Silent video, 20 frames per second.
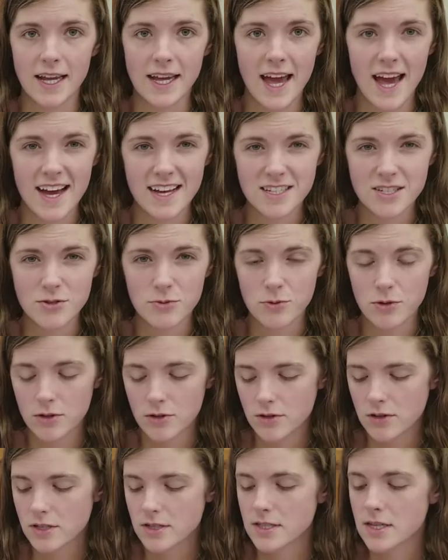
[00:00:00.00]

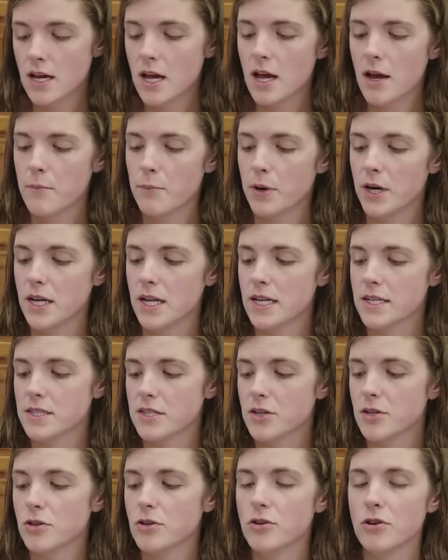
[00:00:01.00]
casseroles, but it's
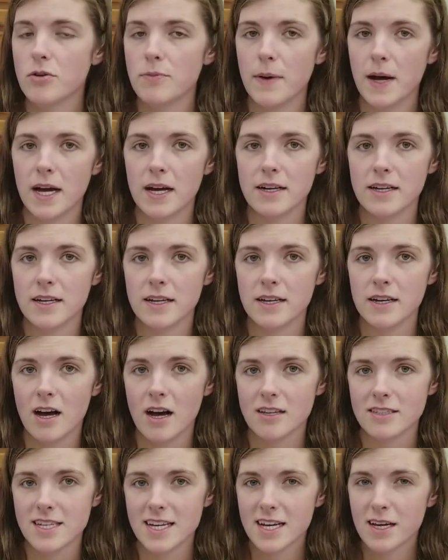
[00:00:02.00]
glucomannan.
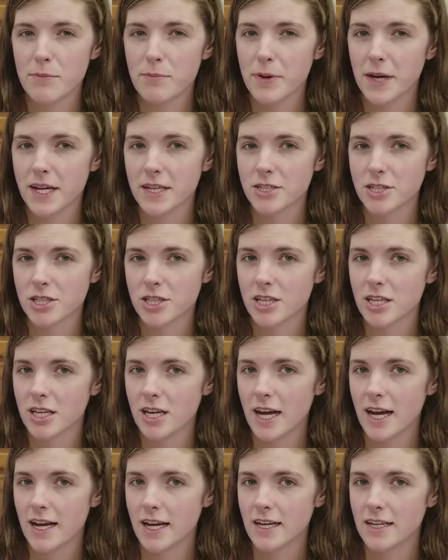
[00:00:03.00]
I'll take a picture,
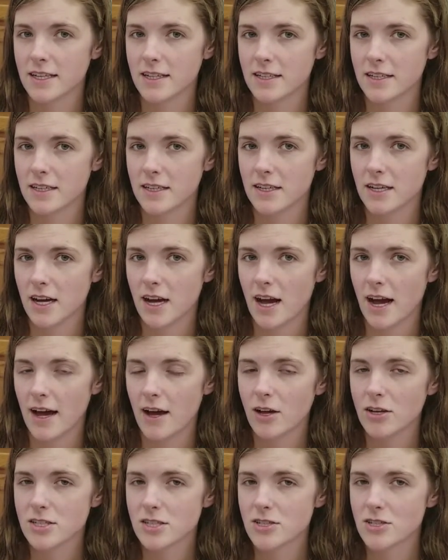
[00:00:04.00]
and I
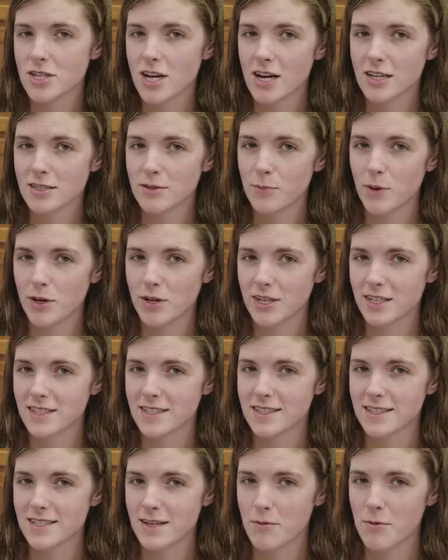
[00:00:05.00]
also talked about it
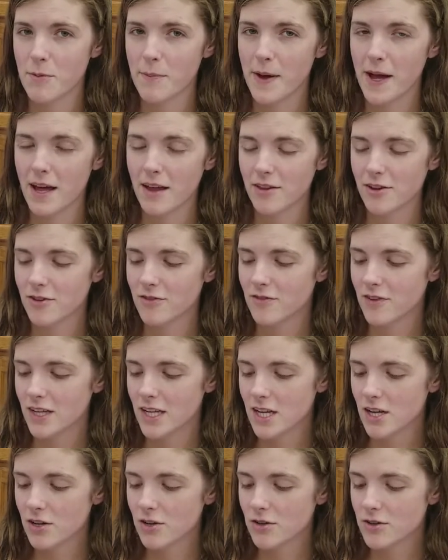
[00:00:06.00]
in some of my other
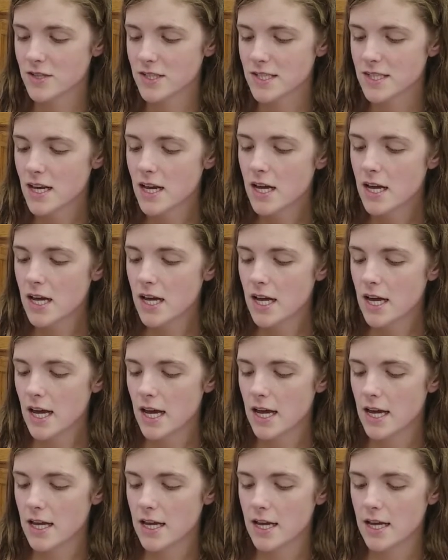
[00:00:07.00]
videos.
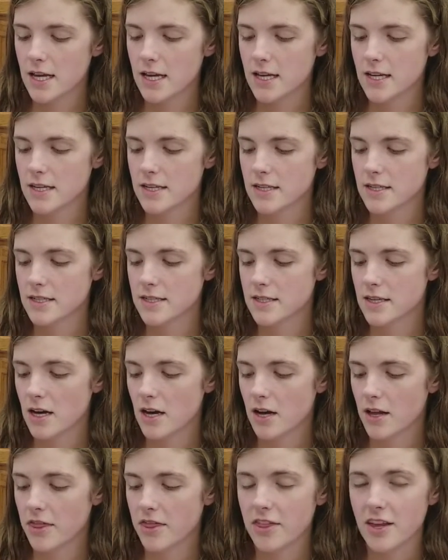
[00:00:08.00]
It is
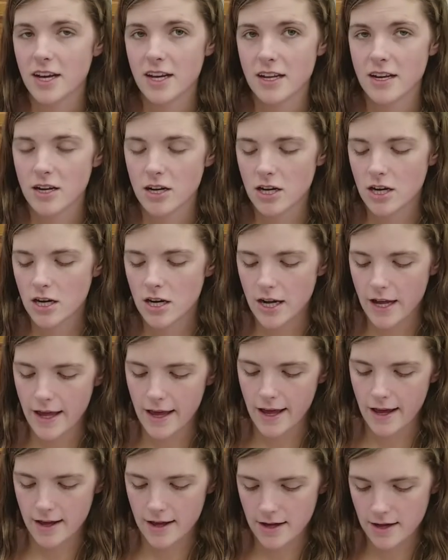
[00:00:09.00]
a thickener,
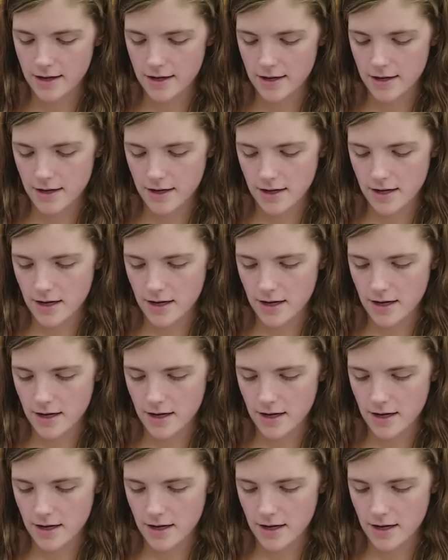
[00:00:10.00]
and